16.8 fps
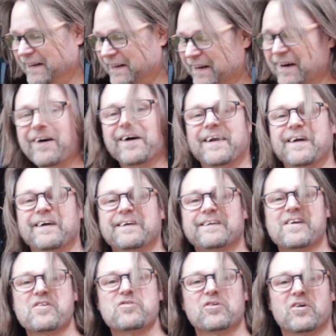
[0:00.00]
All right,
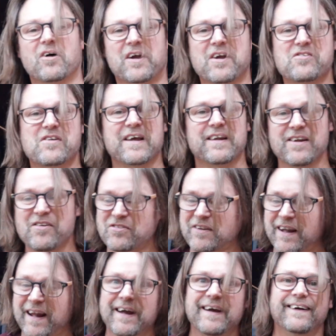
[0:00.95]
doesn't look like he's getting this
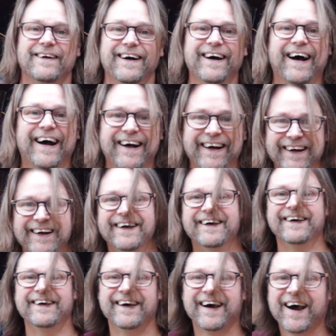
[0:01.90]
today.
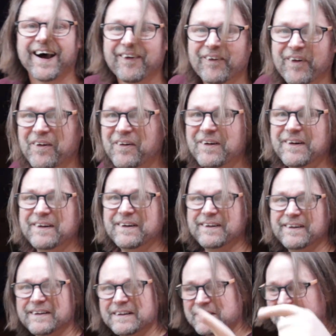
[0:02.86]
Oh
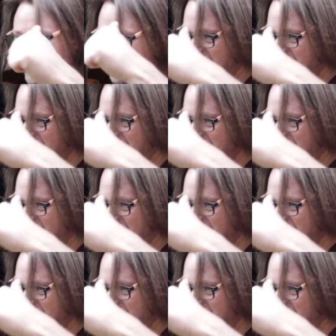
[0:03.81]
well.